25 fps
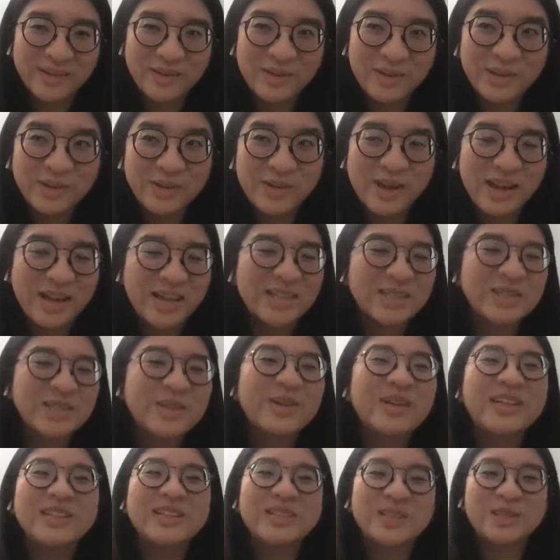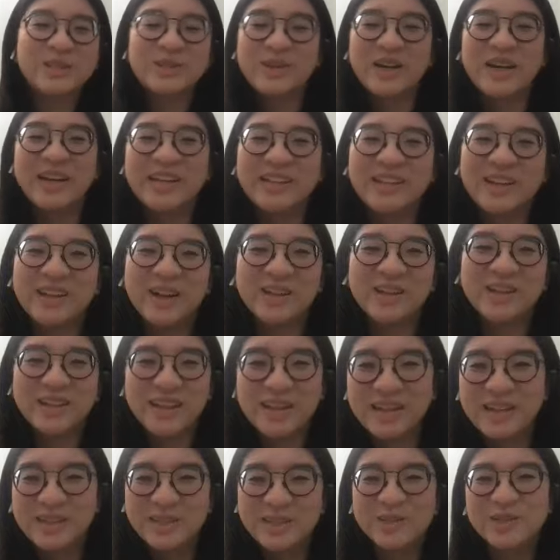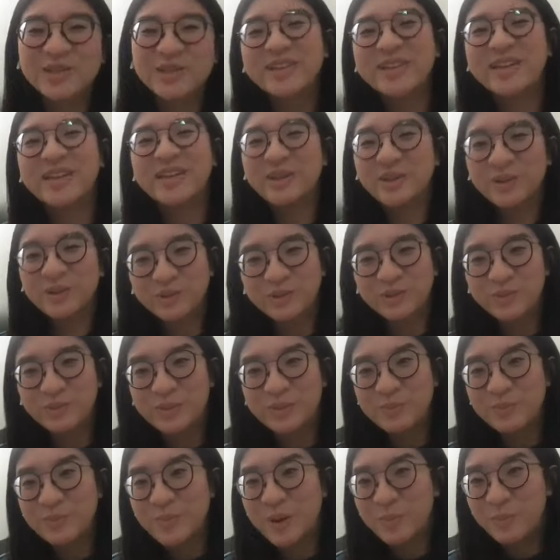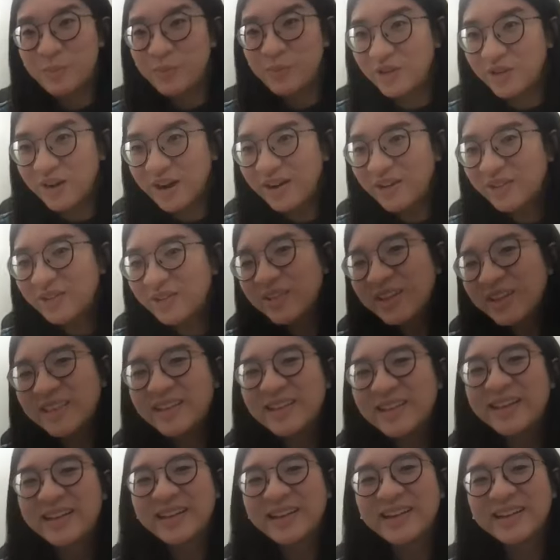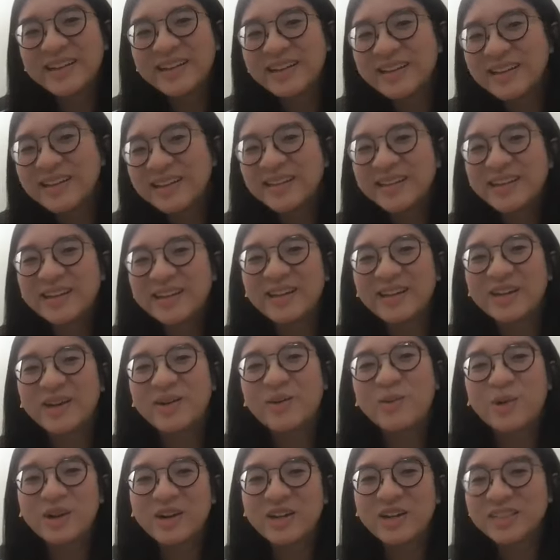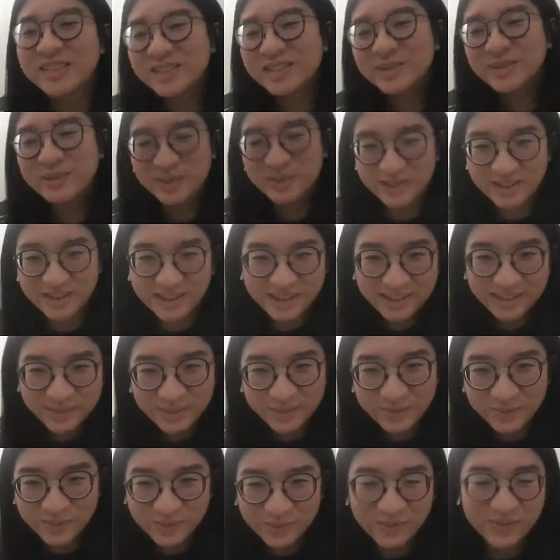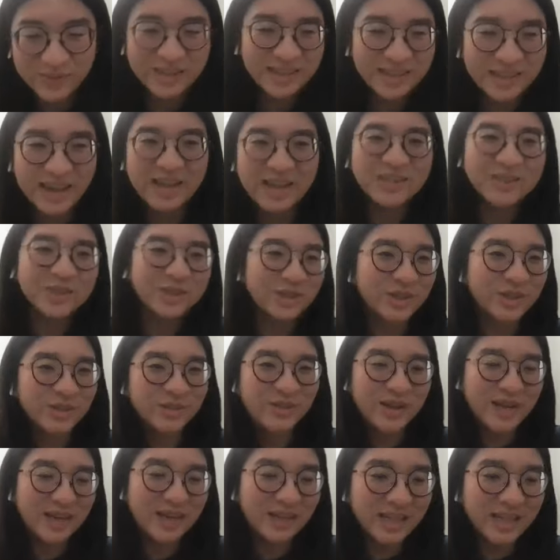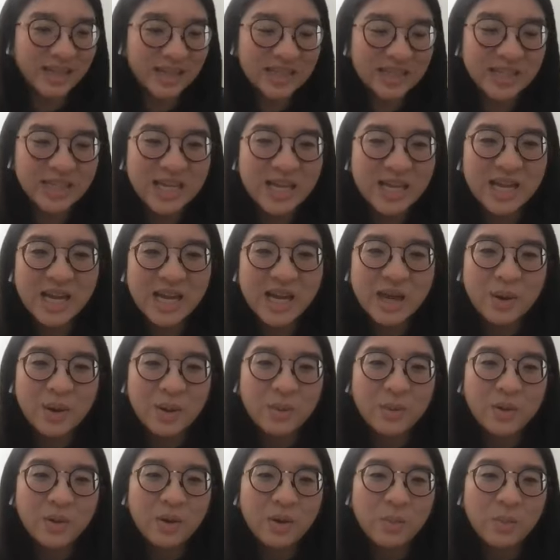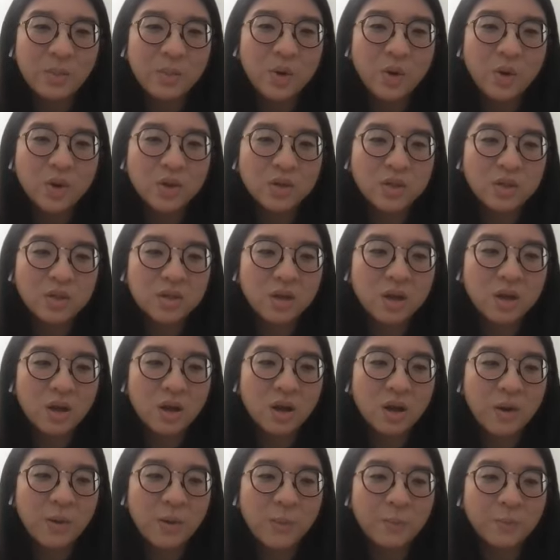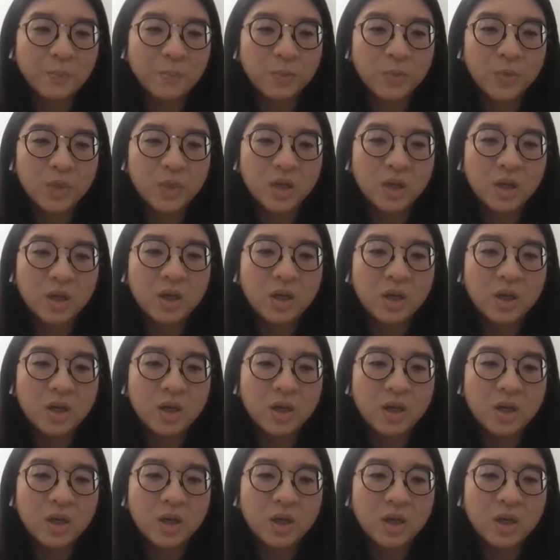when you answer it, just try not answer like you remember everything word to word. Be natural about it. Most of